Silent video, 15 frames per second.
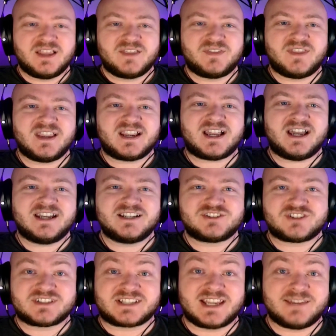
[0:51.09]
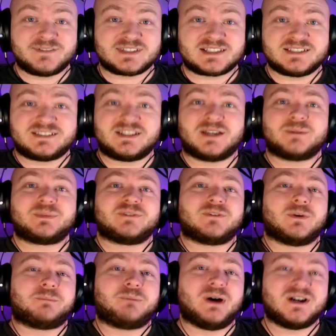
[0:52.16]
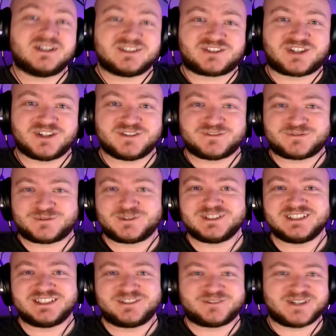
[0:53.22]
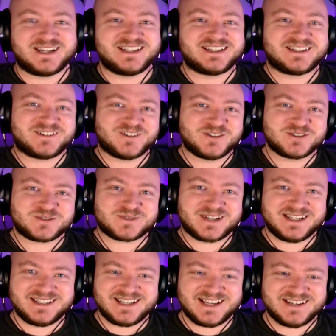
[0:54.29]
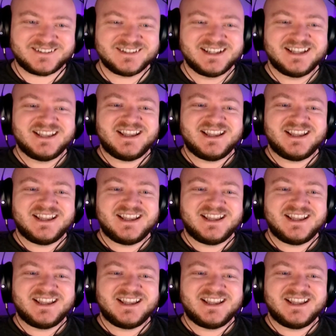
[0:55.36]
they kind of just gave us a dump of a bunch of really great heroes right now.